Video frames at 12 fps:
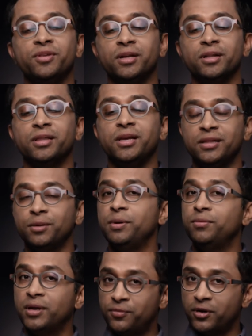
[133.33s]
Every single thing
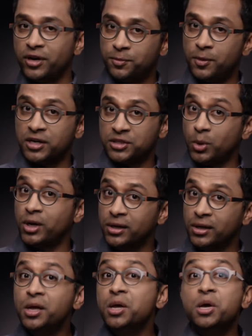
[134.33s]
that we've done for Xbox
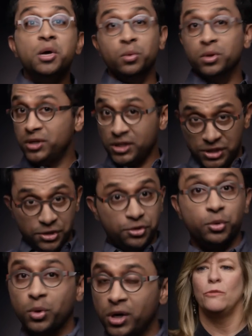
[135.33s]
One will
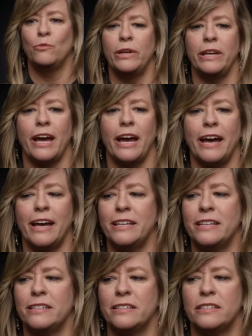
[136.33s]
continue to work. We
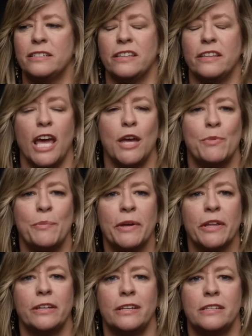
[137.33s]
add to the
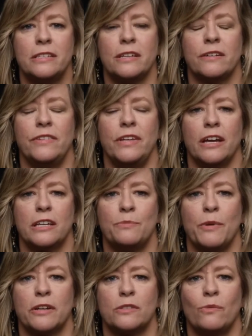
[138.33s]
capabilities of the
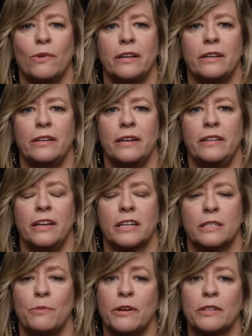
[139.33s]
Xbox One and
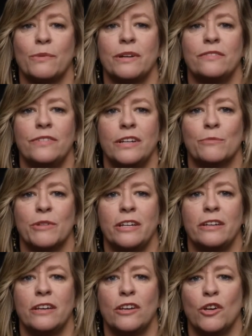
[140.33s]
the Xbox One
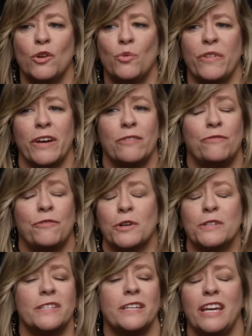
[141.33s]
family without
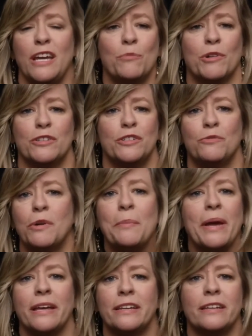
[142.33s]
forcing gamers to
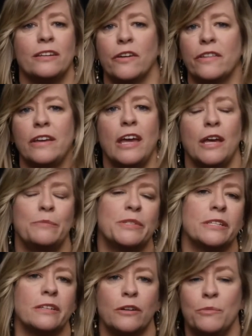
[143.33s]
abandon all the
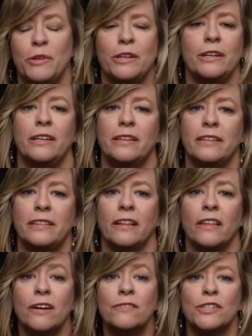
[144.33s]
games in the community that
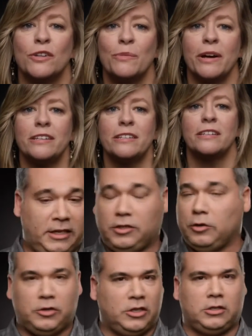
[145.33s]
they love so much.
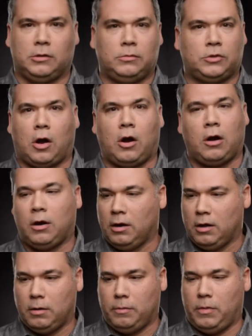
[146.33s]
These two systems are
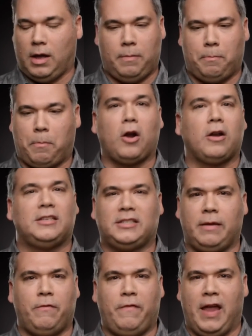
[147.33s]
uh, part of
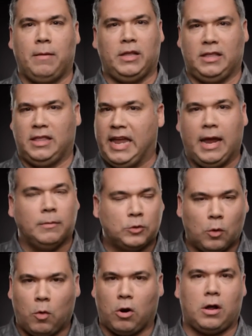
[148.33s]
the same family. The
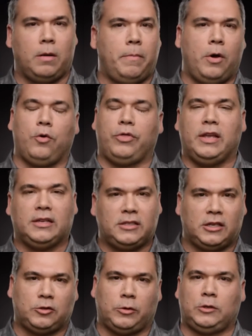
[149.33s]
games will work on both, the
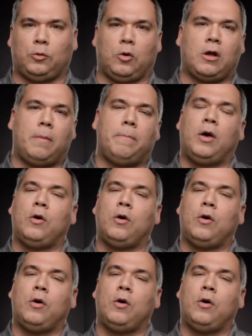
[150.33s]
accessories work